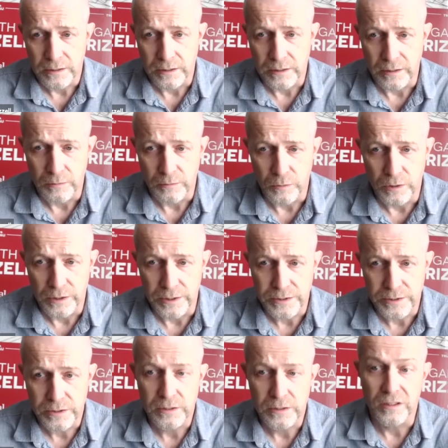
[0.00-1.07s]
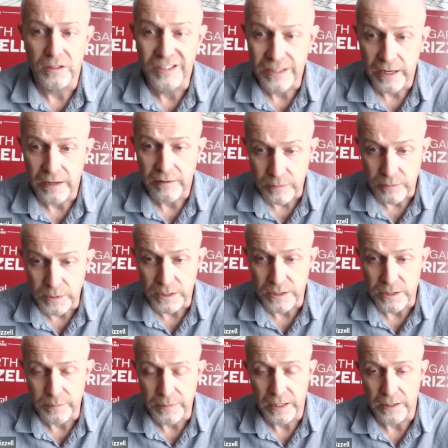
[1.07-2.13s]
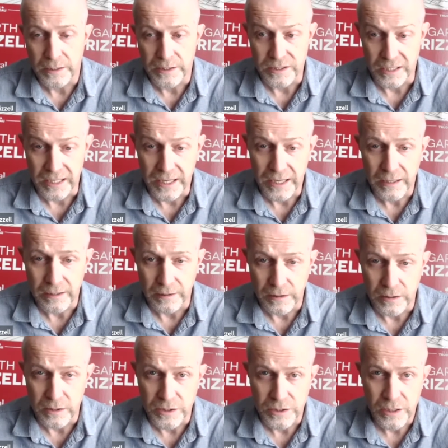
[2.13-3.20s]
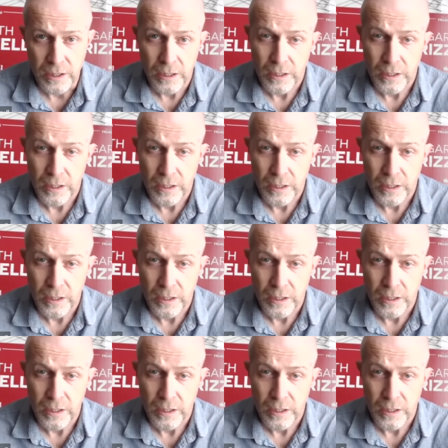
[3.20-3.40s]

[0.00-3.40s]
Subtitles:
It was to look after municipalities in Canada because